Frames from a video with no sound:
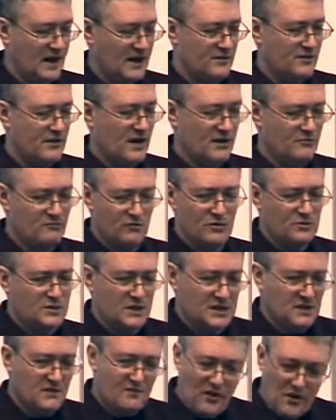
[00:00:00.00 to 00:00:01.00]
and
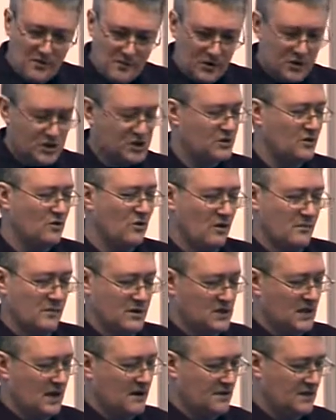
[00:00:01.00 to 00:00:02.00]
routers are very much
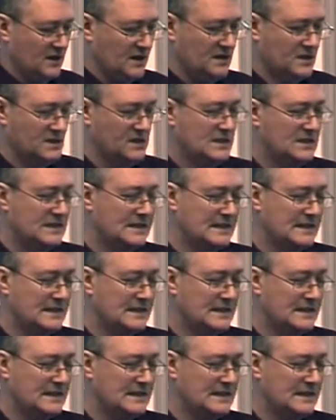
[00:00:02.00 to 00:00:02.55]
synonymous nowadays.